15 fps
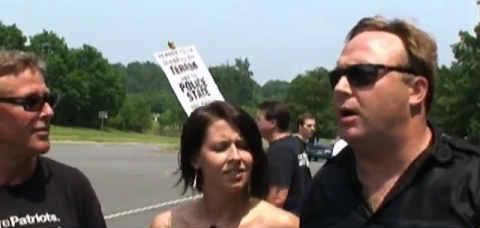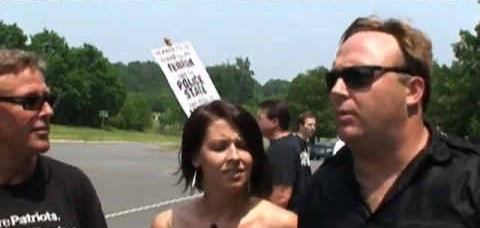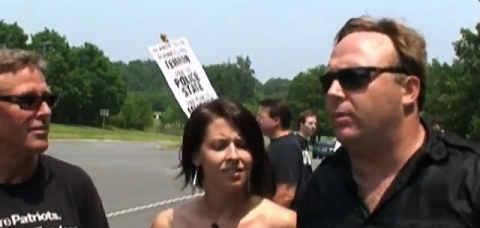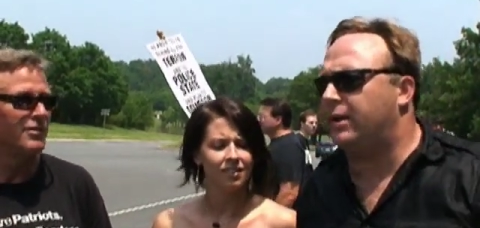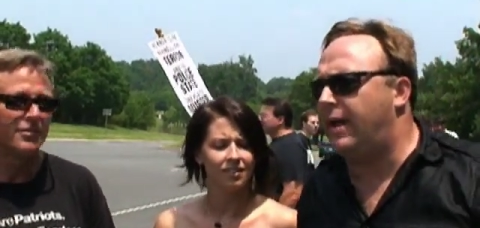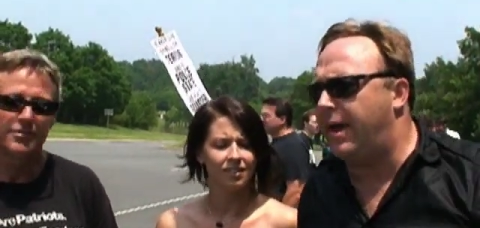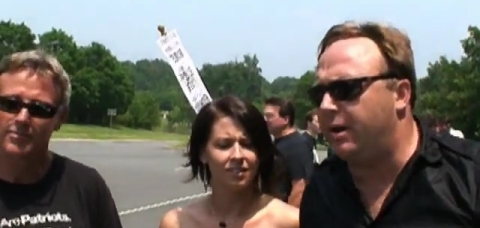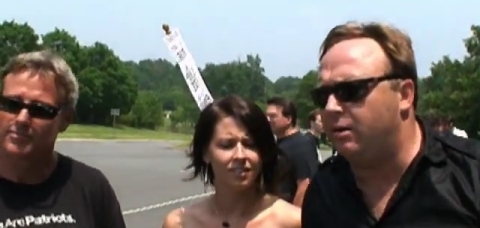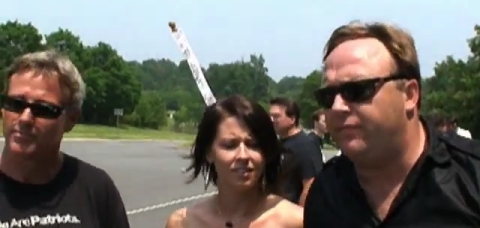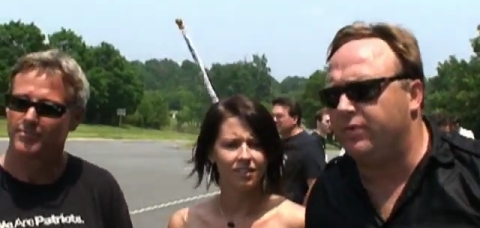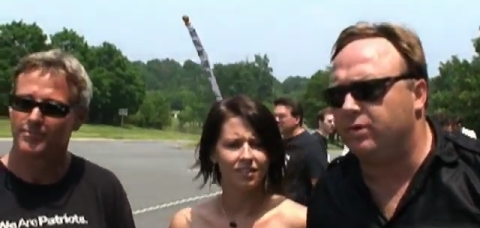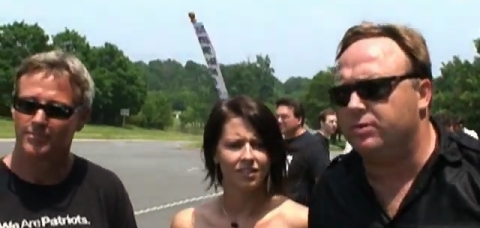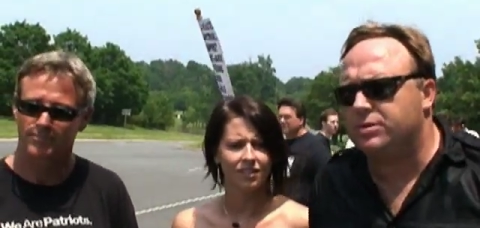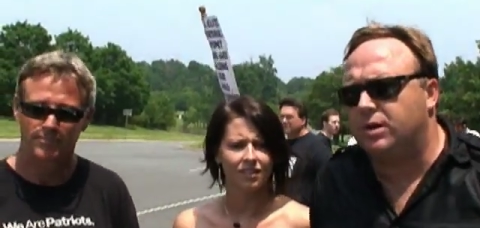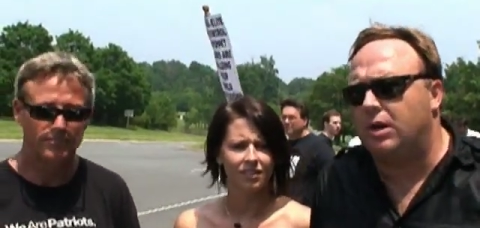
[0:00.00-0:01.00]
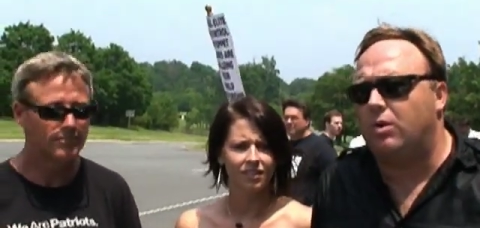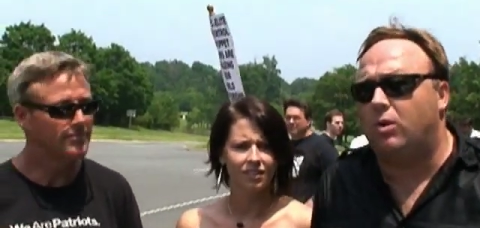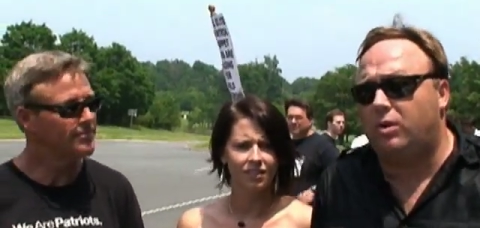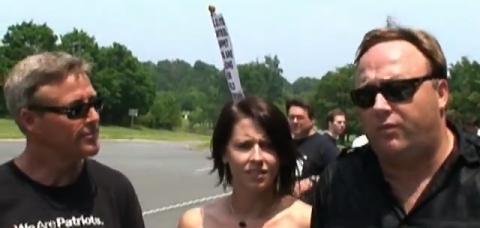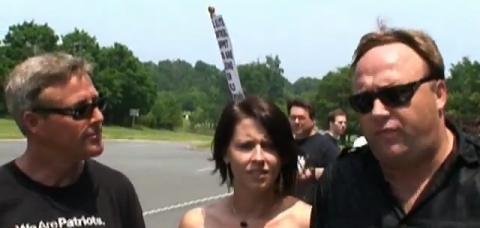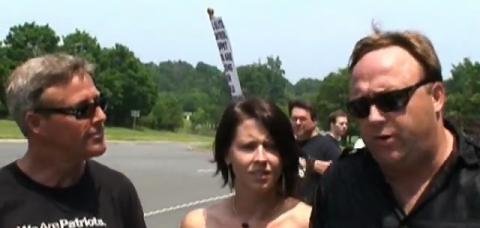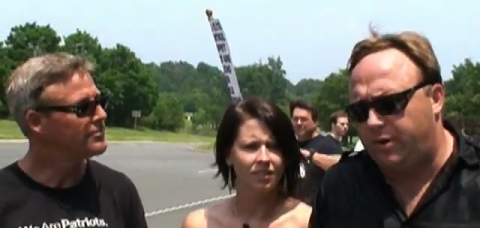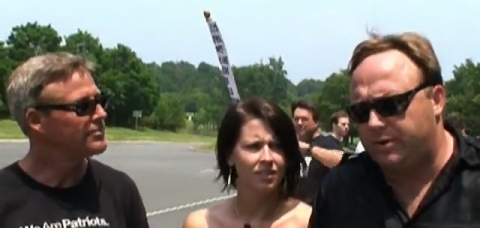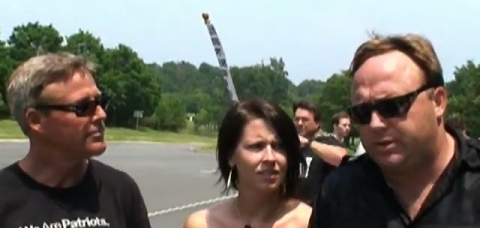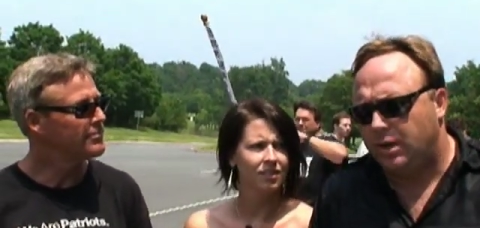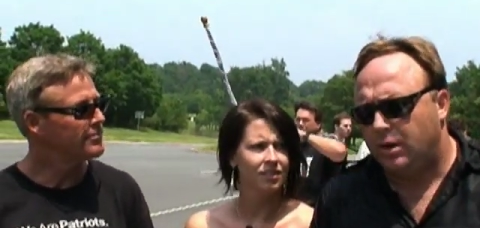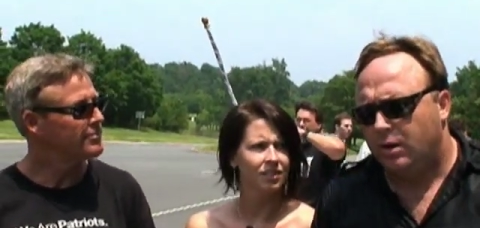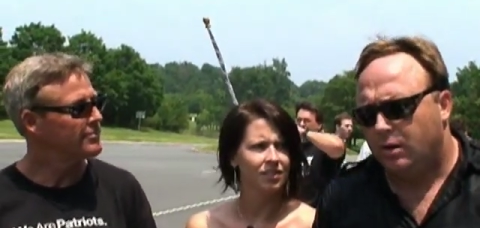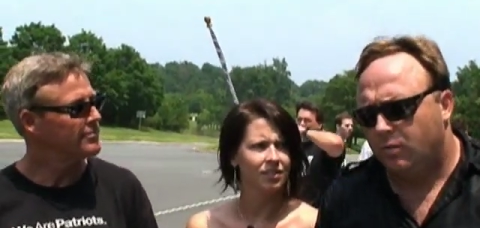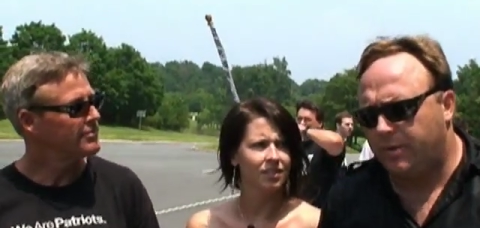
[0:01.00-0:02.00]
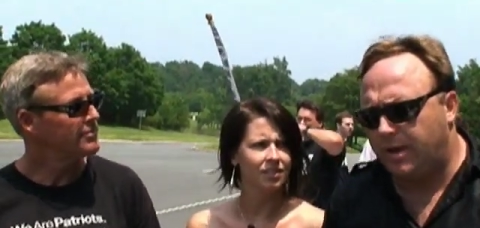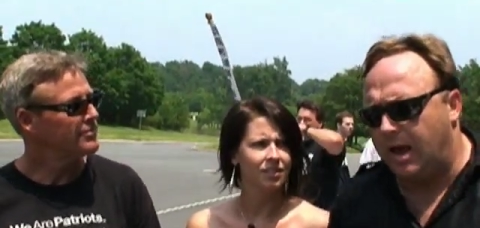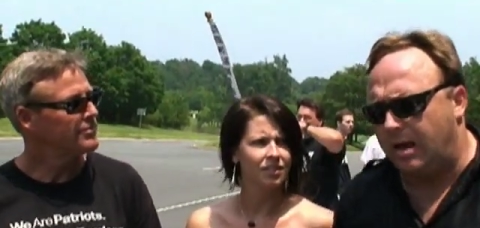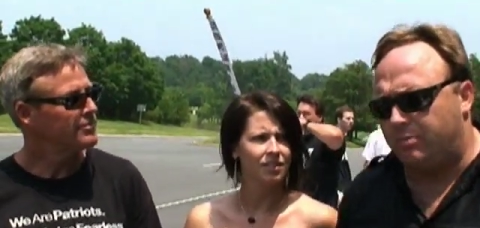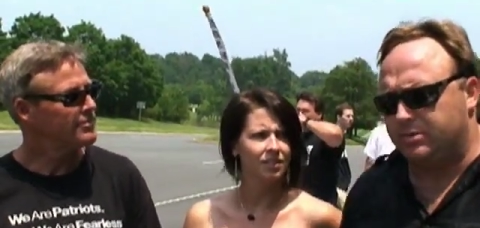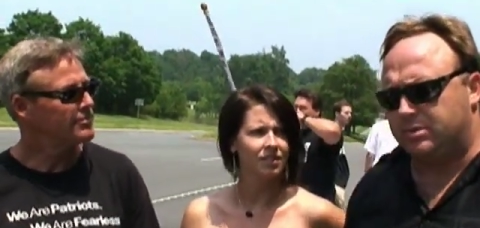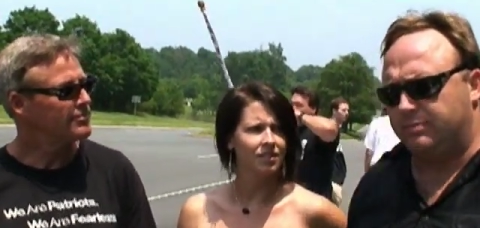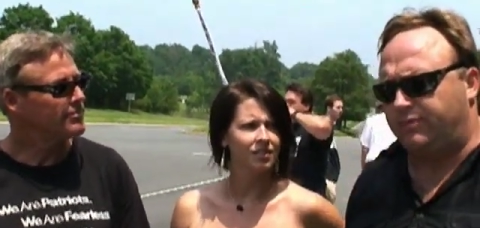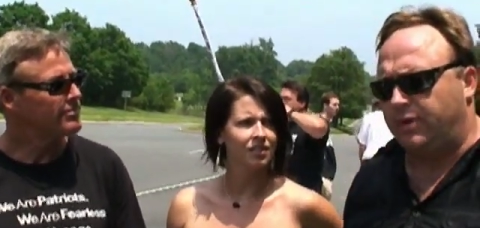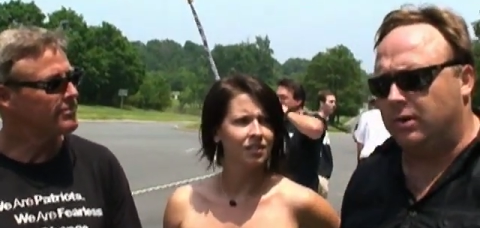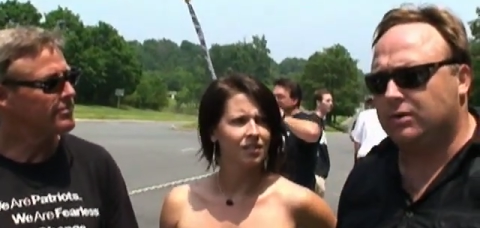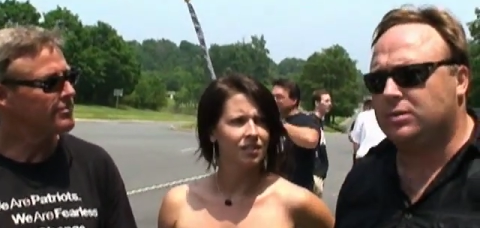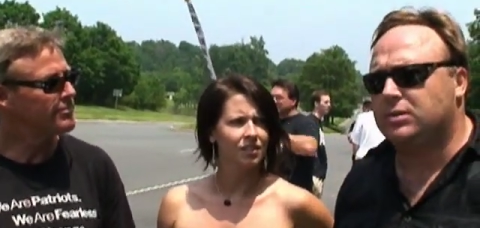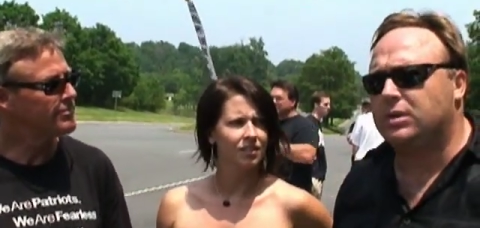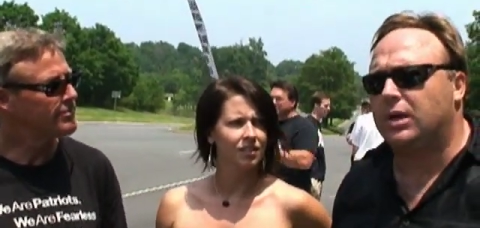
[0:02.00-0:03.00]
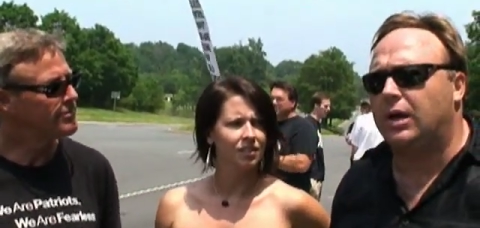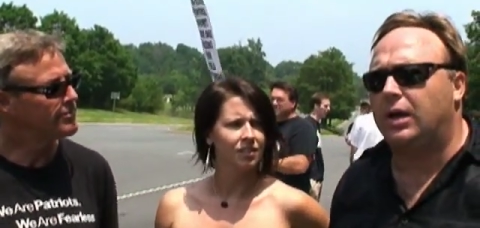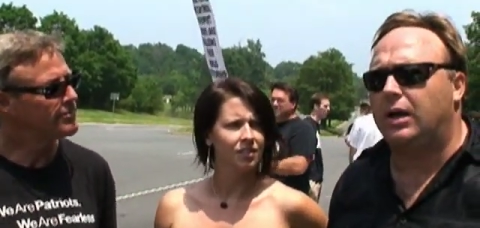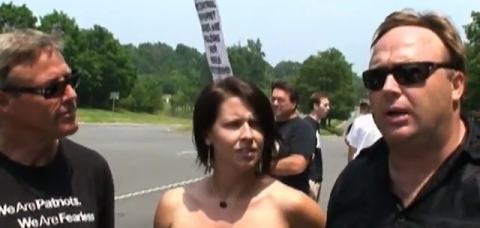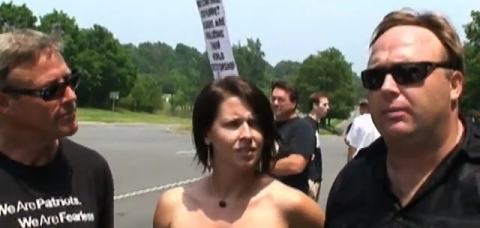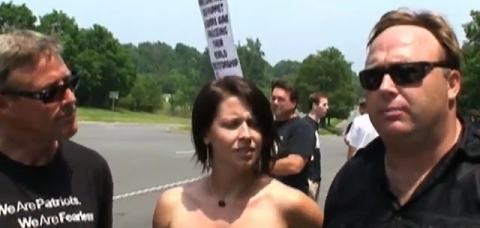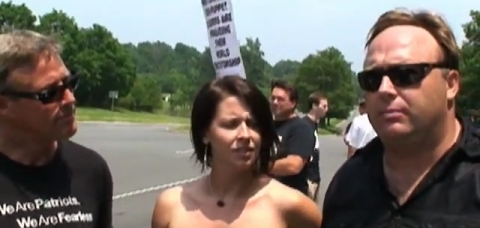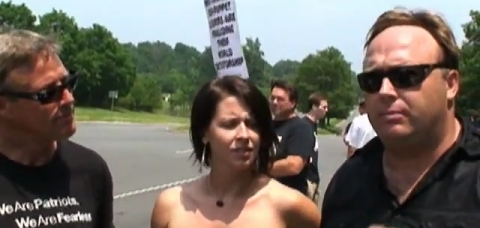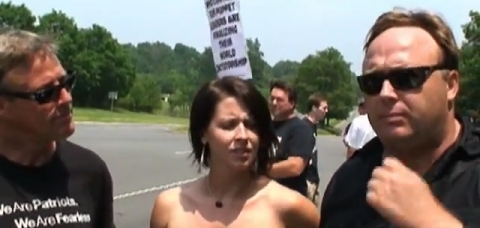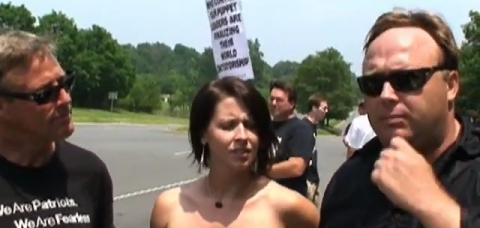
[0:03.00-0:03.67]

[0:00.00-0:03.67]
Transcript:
Speaker 1: Ottawa, Canada a few years ago, or the footage we got with some folks uh,